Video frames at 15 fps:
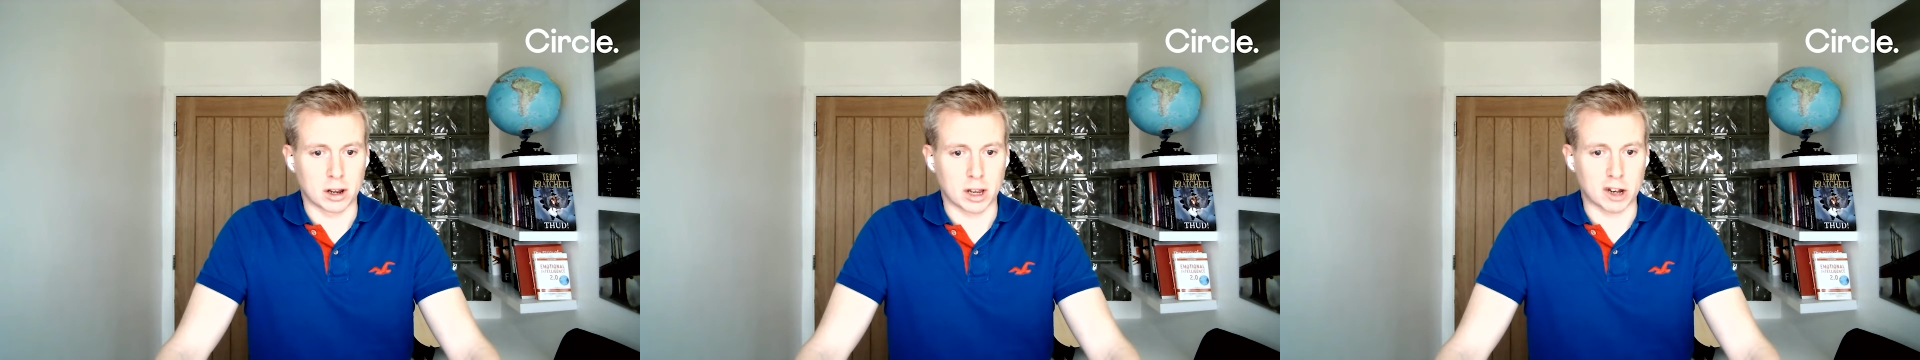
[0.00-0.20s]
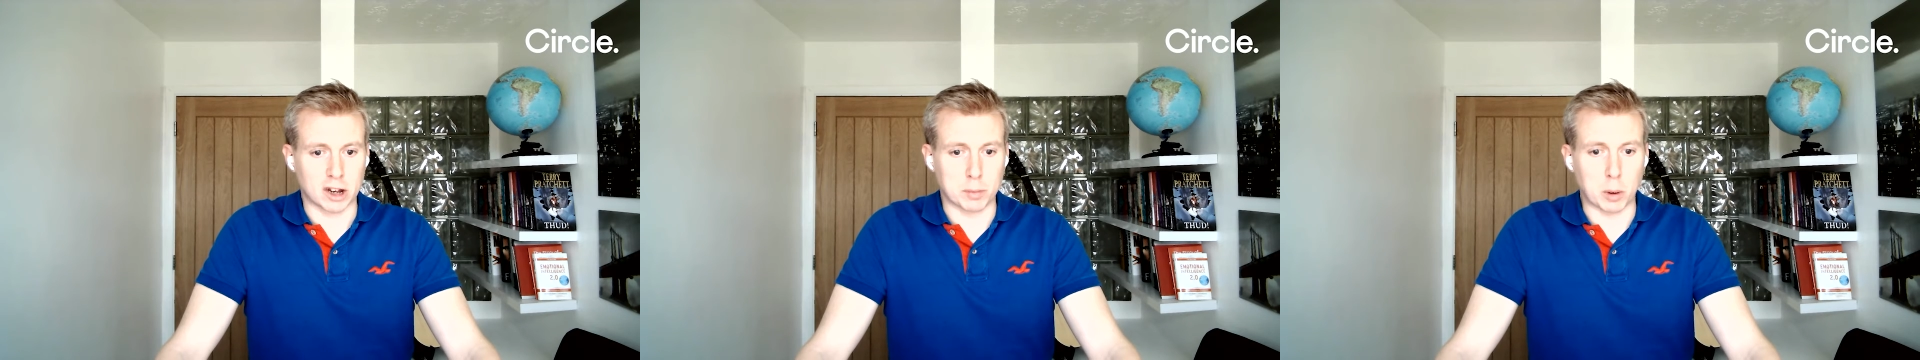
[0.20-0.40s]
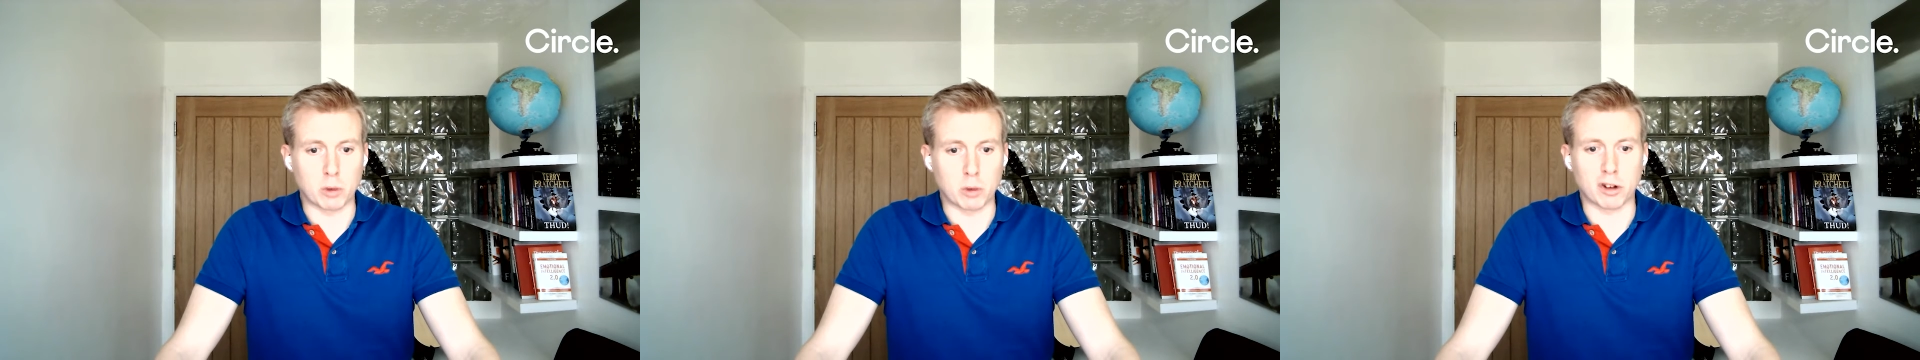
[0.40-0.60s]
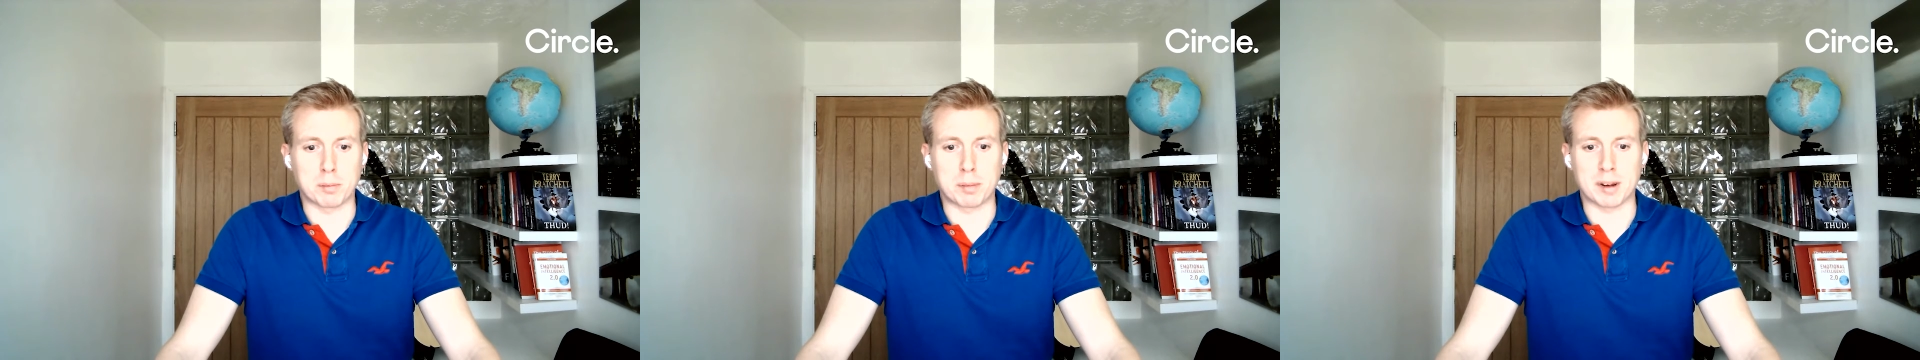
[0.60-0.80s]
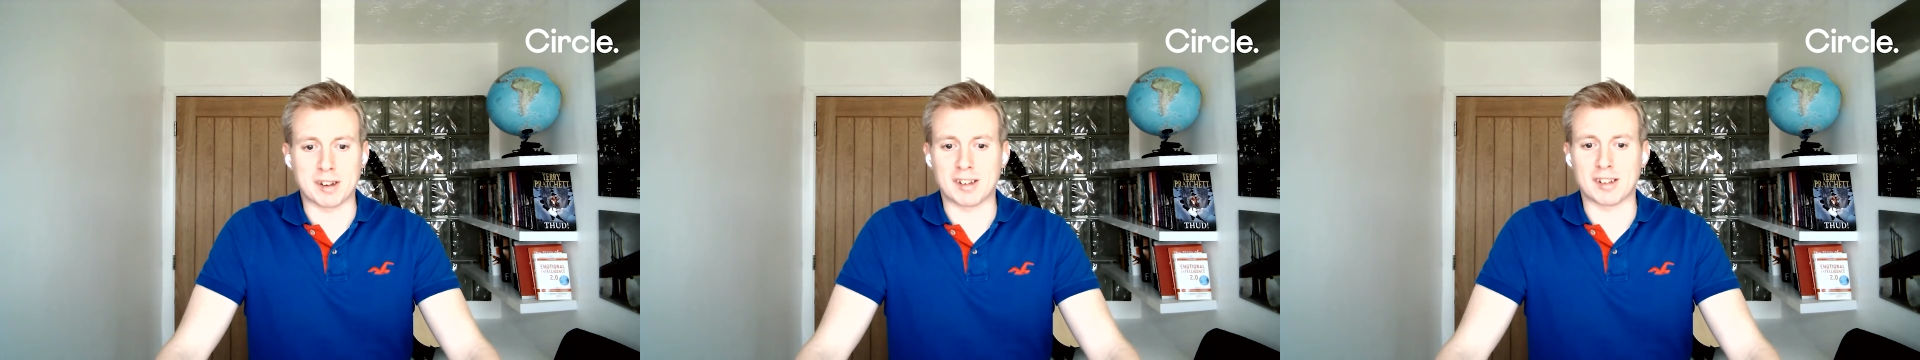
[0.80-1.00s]
exposes
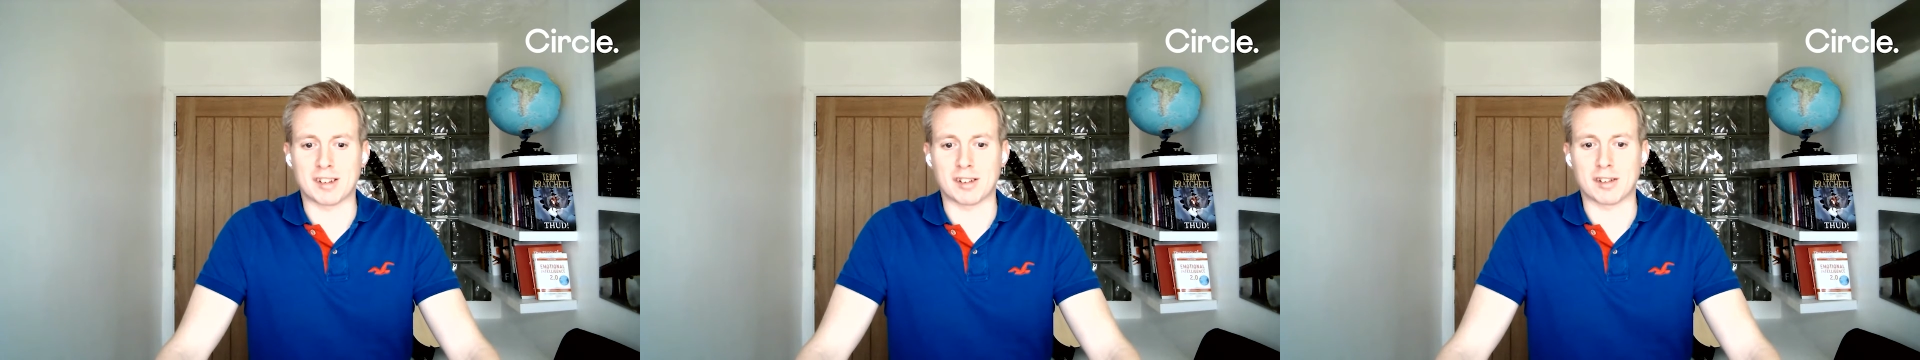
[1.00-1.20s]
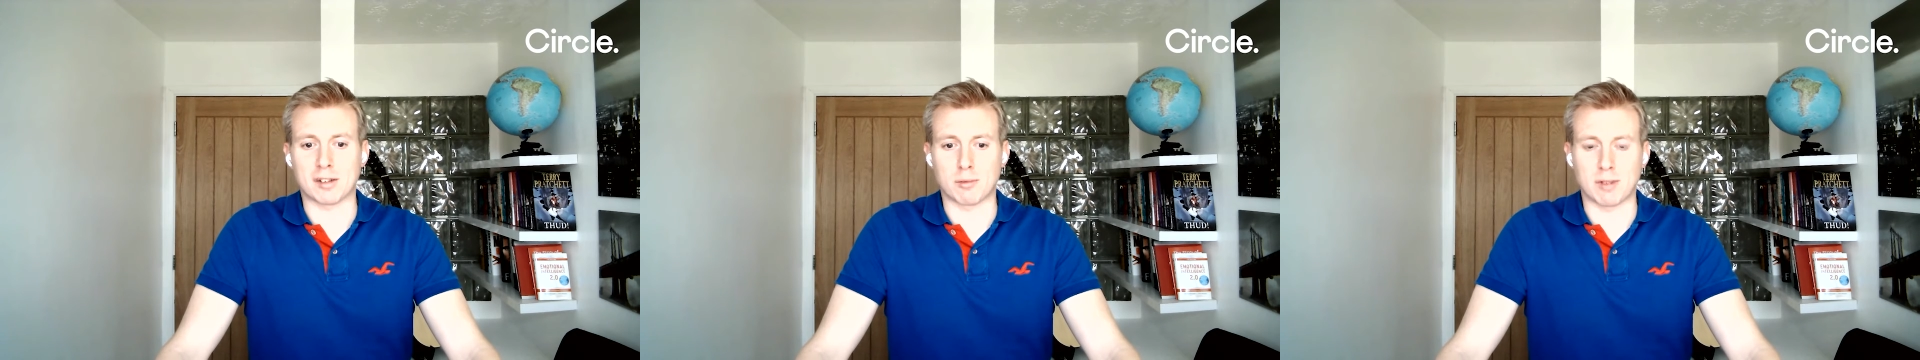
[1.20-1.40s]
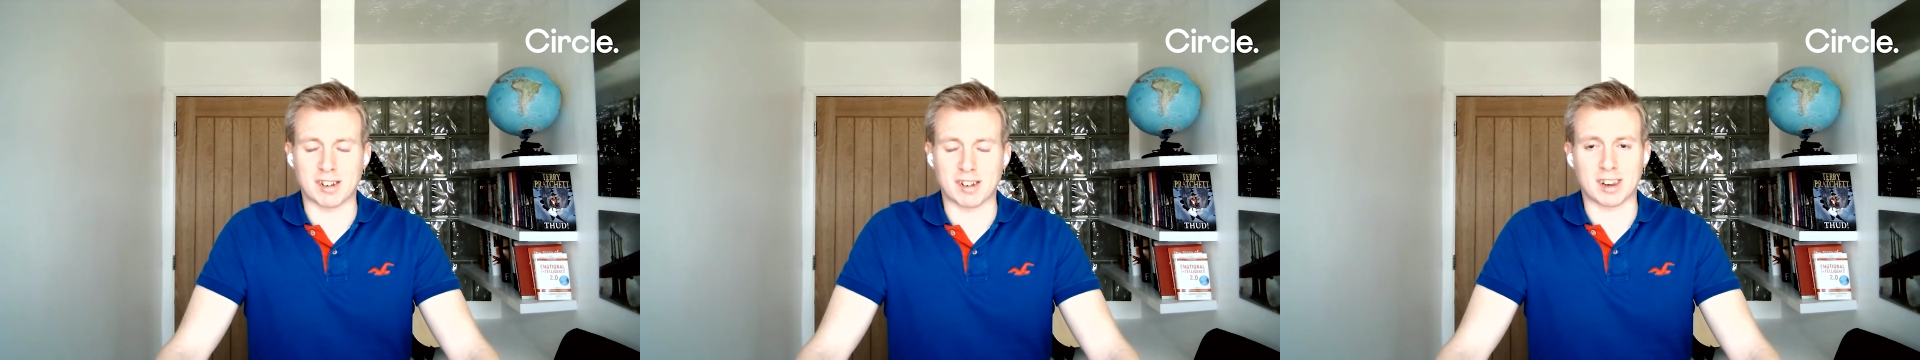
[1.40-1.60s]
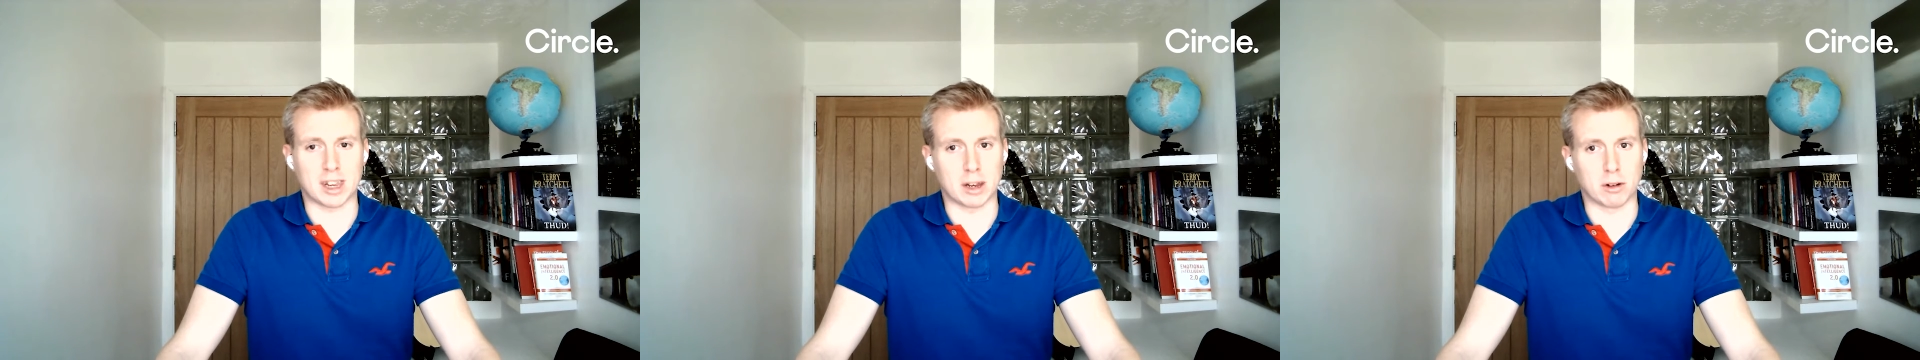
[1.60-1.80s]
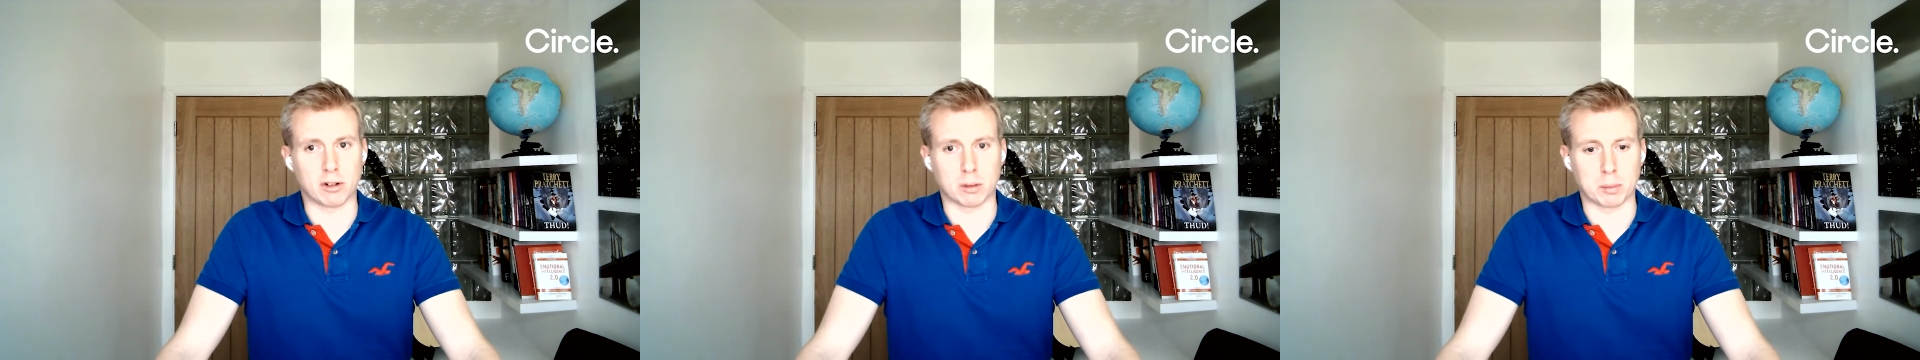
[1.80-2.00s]
businesses to risky
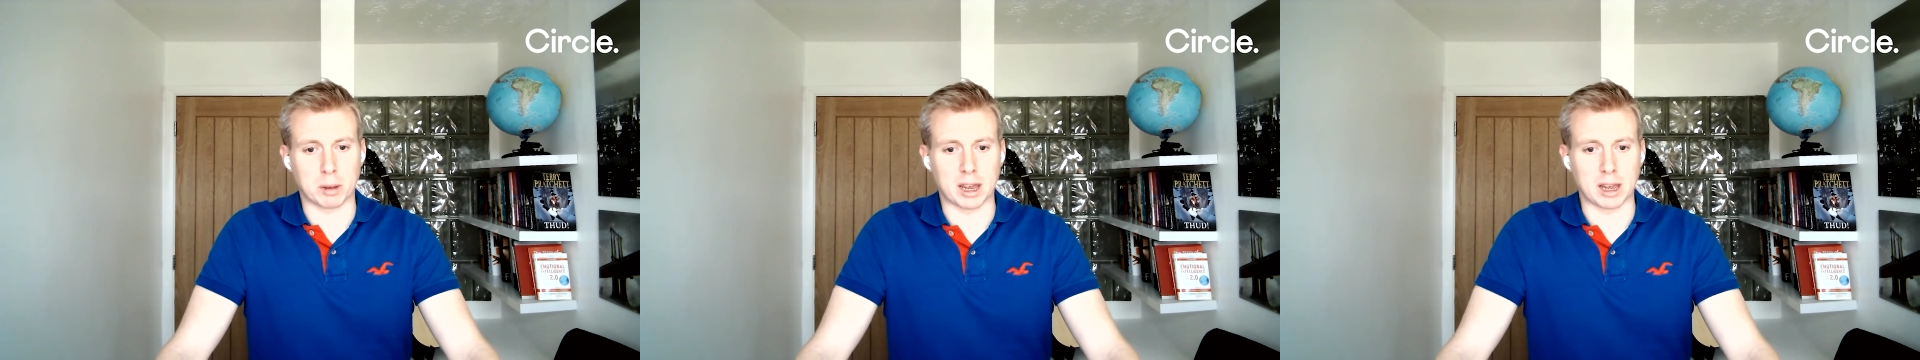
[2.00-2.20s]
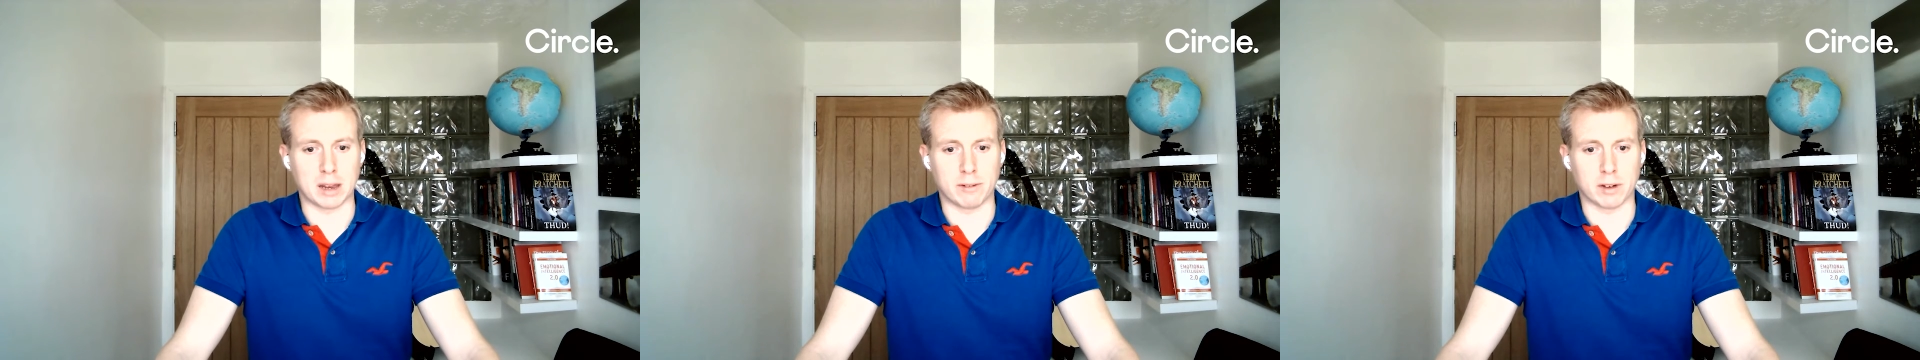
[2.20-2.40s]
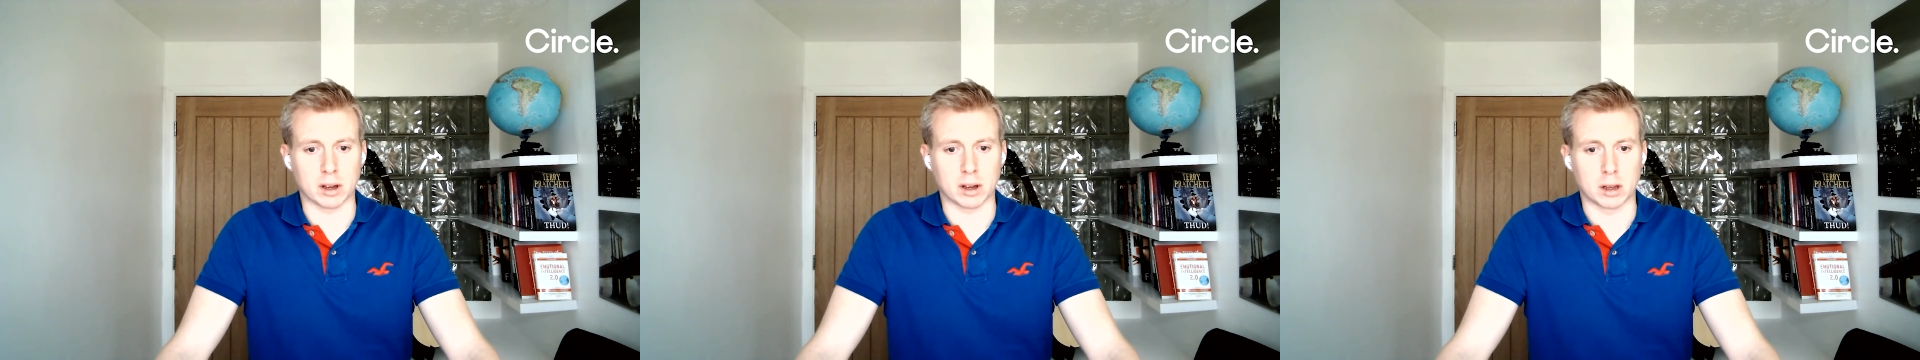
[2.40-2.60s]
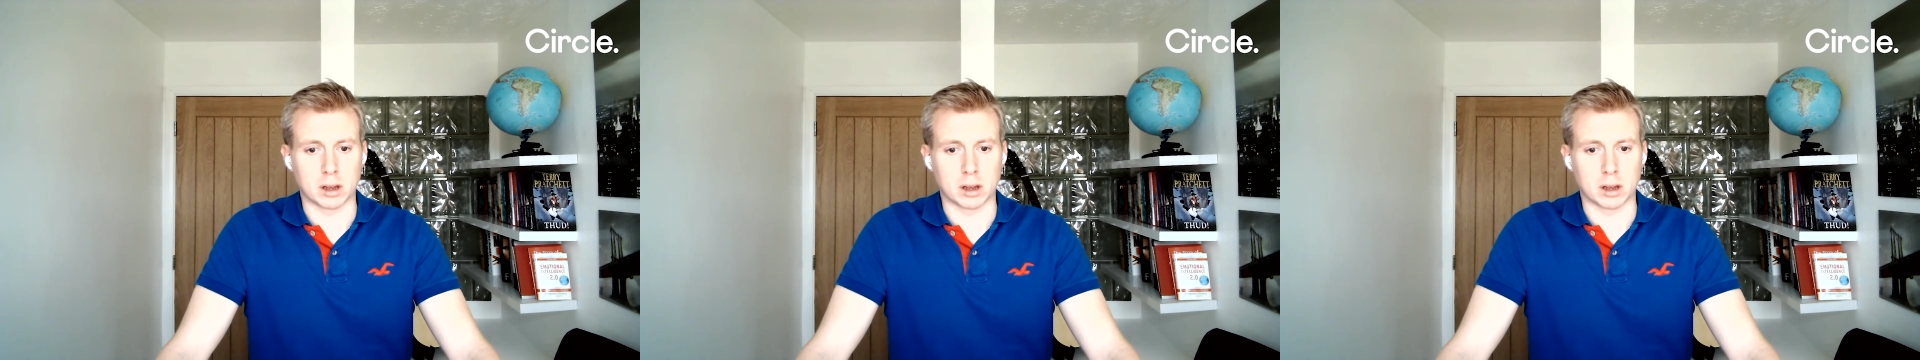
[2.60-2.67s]
user behaviour.